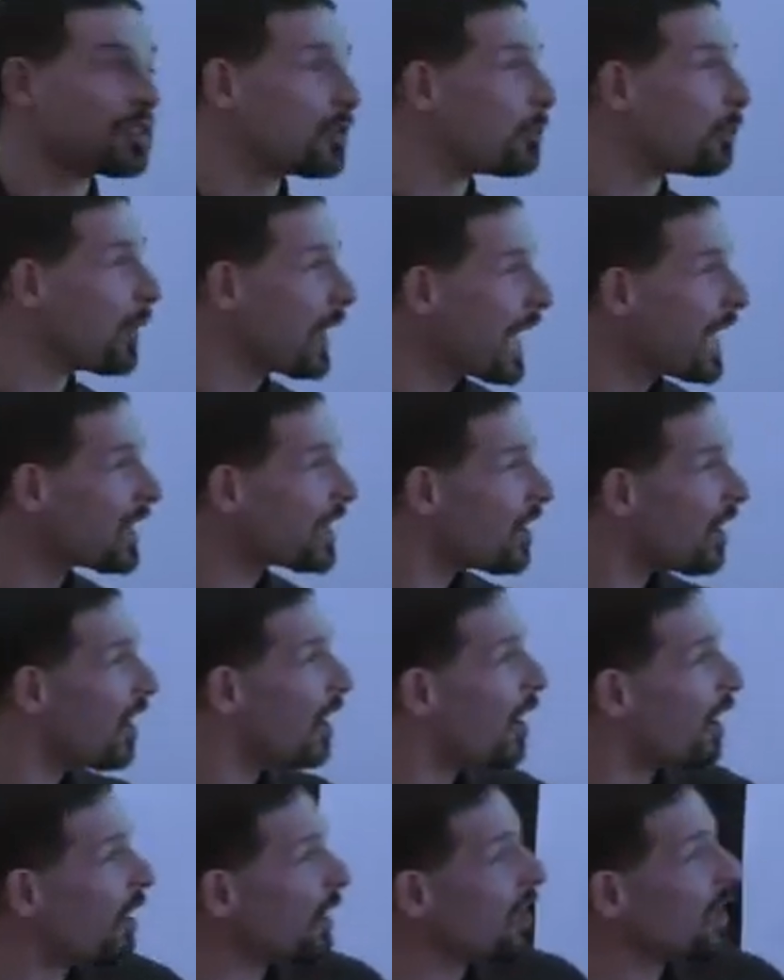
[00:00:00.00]
The black
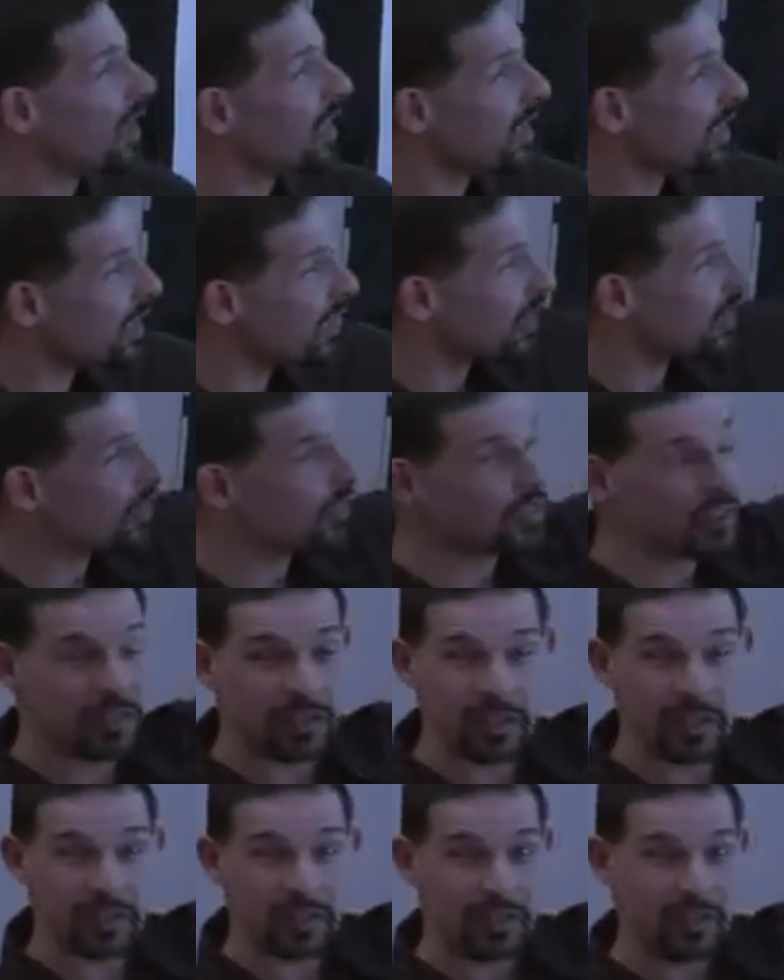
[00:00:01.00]
car
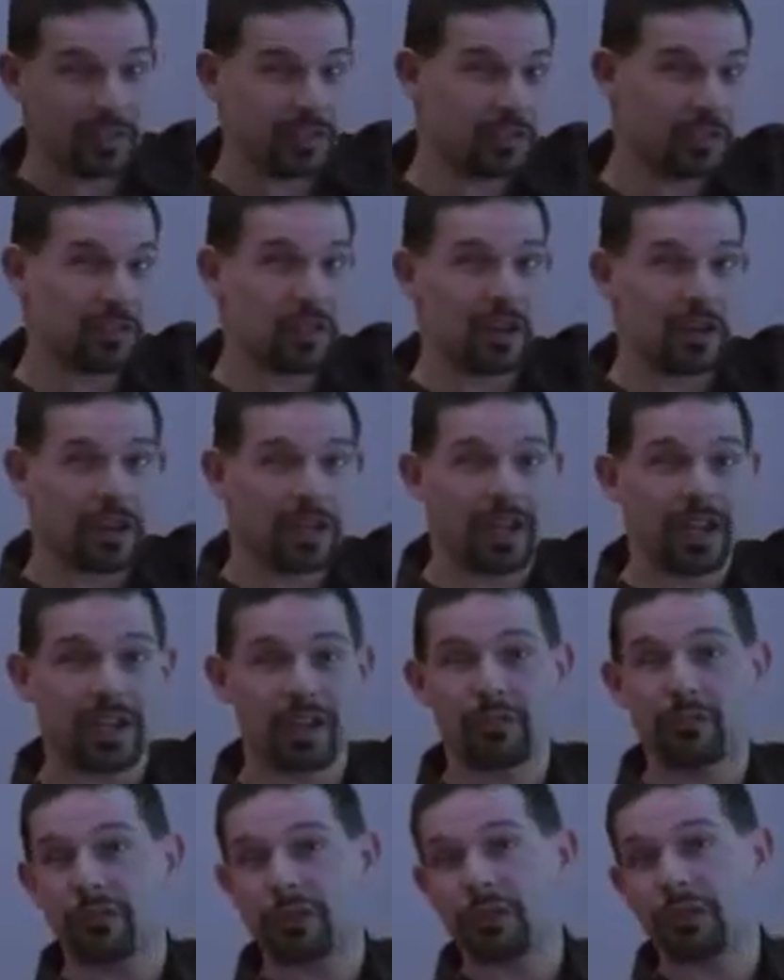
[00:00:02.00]
is this dark
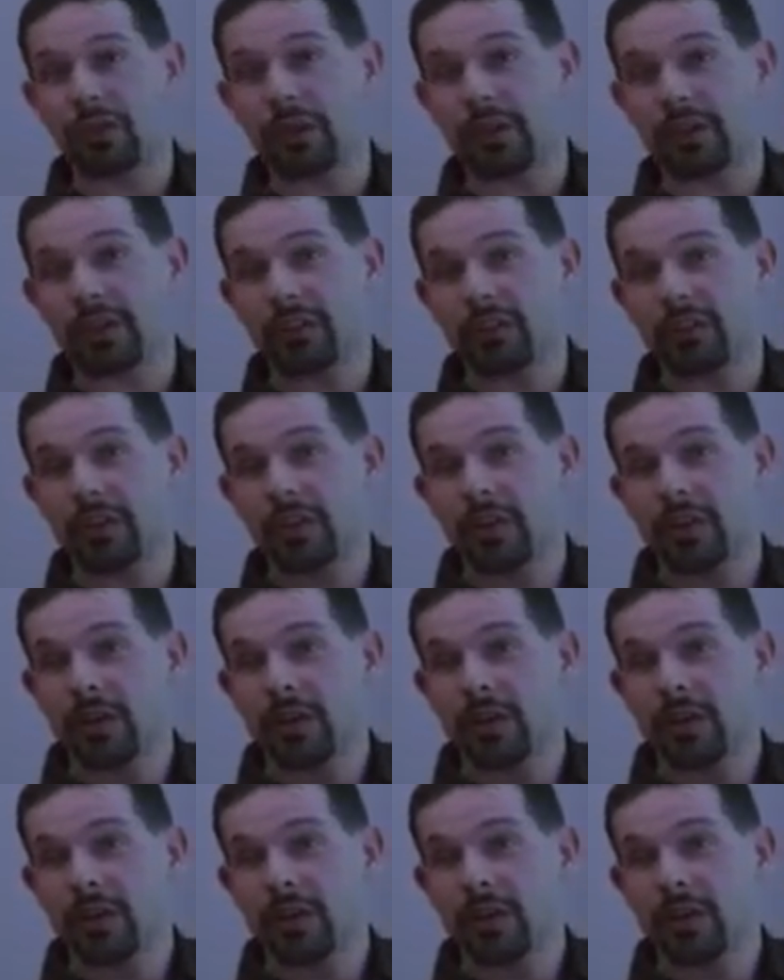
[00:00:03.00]
conifer forest.